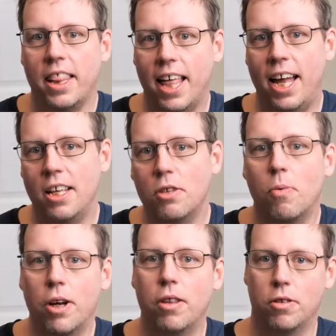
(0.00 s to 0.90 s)
That is
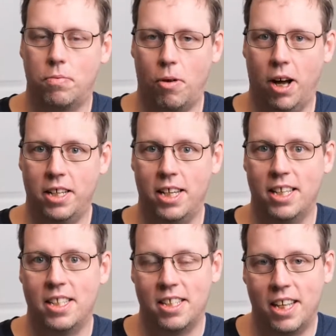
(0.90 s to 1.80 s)
one of those
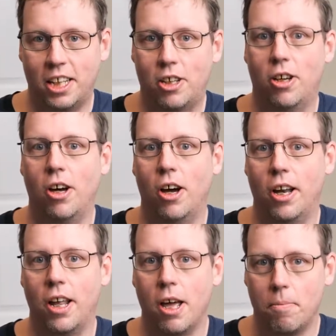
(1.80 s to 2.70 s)
processes that
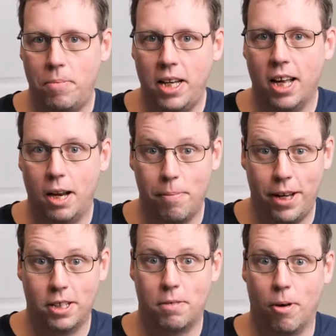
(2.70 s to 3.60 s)
could be done by
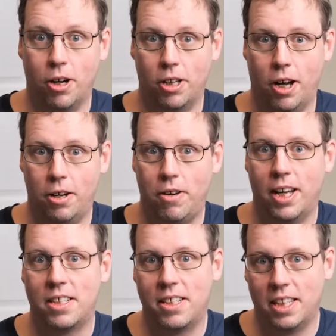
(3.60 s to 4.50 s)
a smart
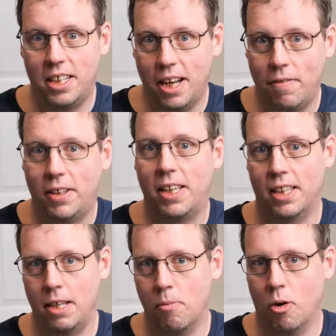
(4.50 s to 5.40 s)
contract
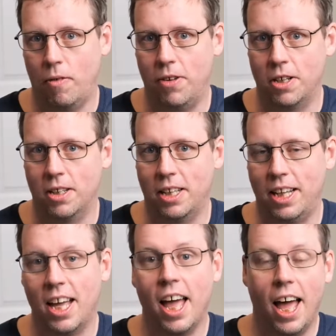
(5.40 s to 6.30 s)
significantly more efficiently.